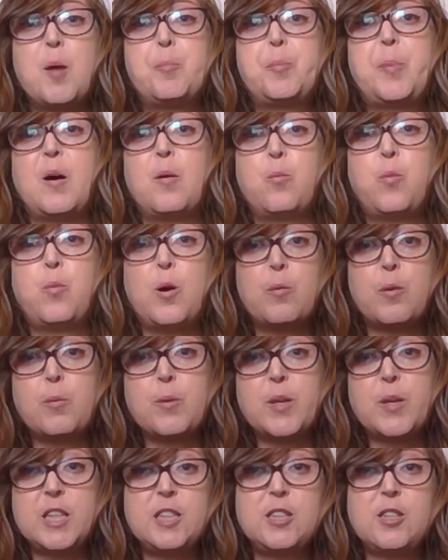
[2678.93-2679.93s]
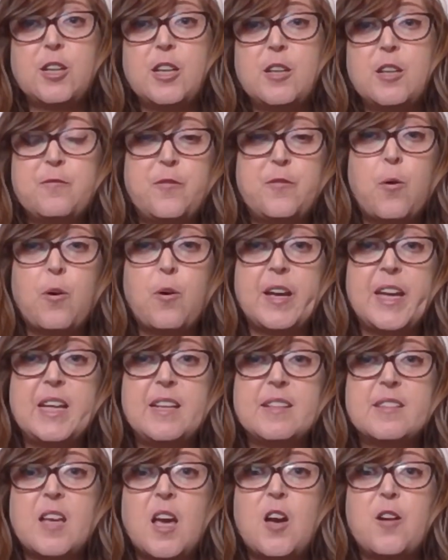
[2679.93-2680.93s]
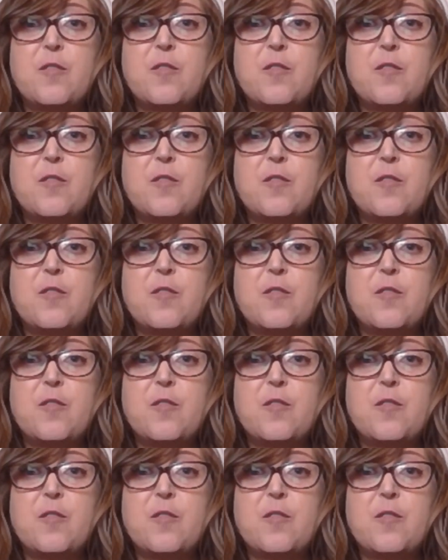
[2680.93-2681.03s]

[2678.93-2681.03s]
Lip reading: But what we're really looking for is